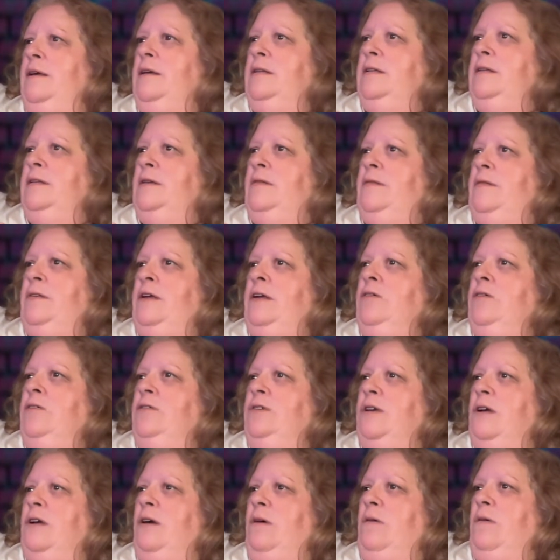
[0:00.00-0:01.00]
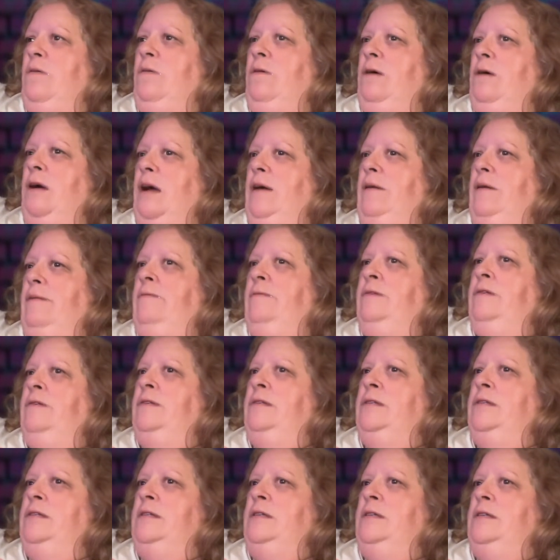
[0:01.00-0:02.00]
7 years ago,
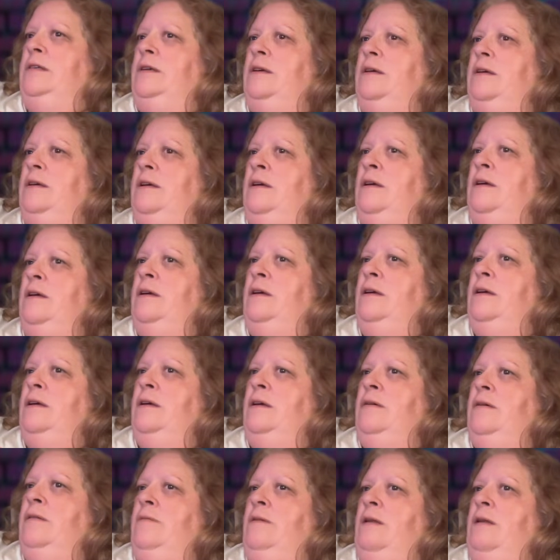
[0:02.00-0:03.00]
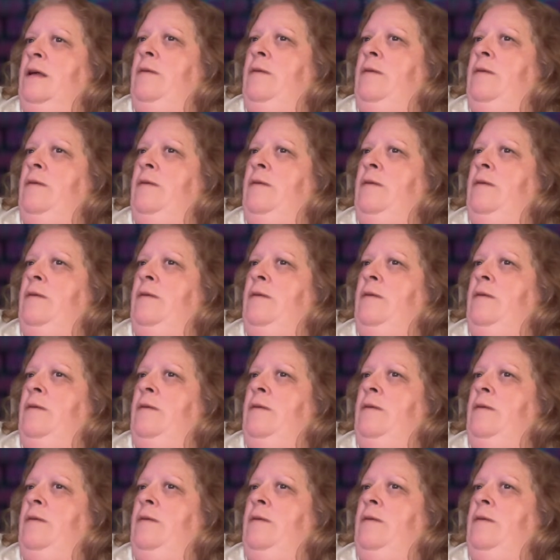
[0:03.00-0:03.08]
when